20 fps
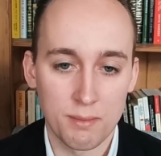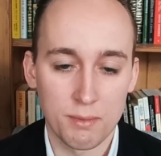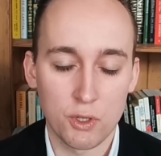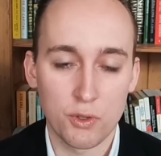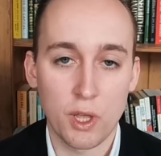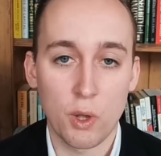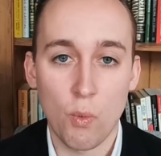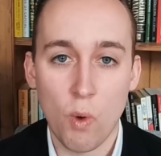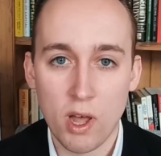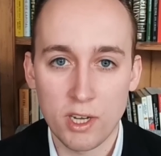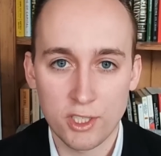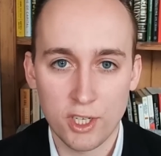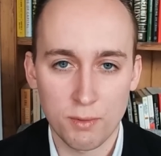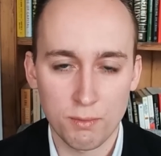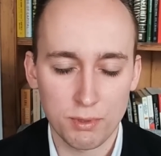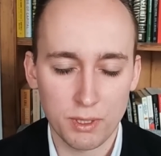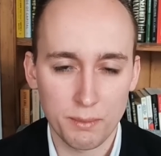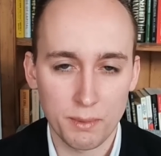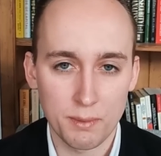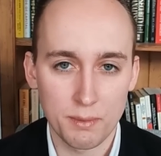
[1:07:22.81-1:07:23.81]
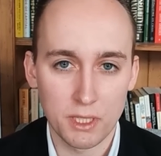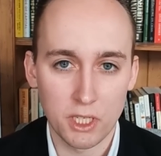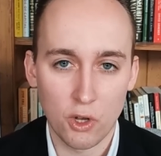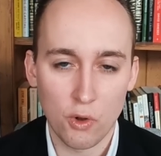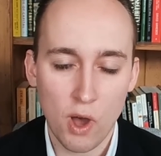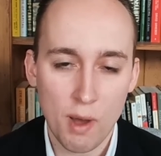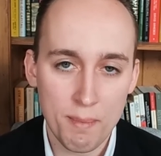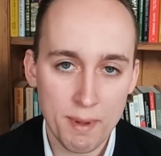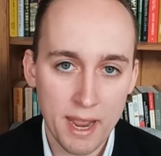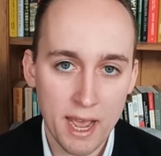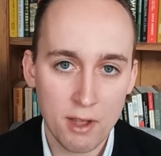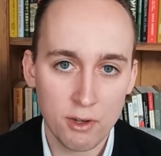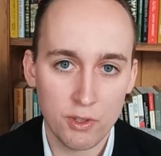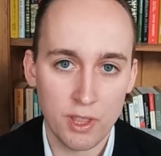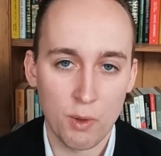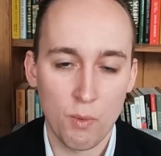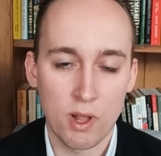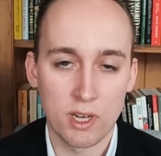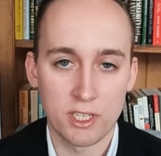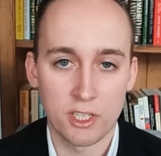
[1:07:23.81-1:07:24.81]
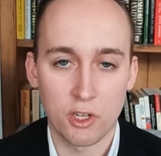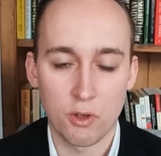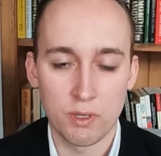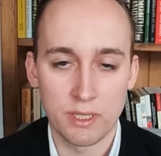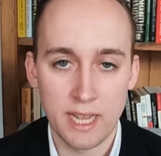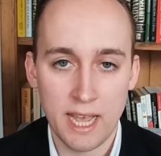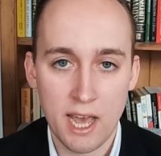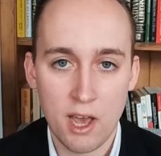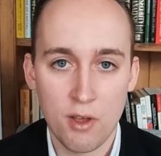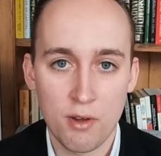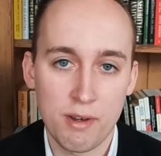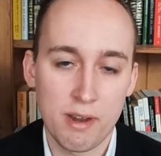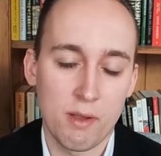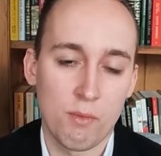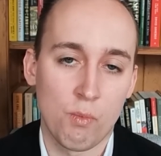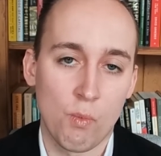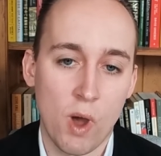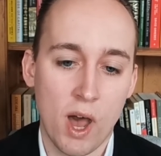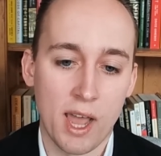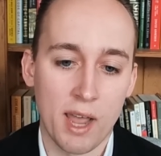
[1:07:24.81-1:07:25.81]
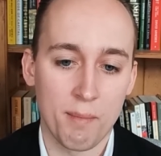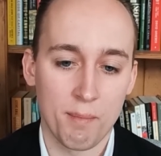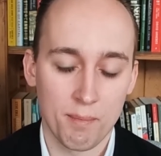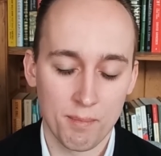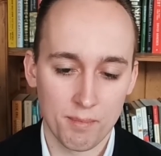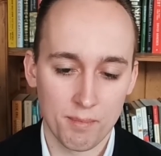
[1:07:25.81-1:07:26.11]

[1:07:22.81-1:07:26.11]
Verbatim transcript: Do they want term premium to go up now? Do they want to go down, and why?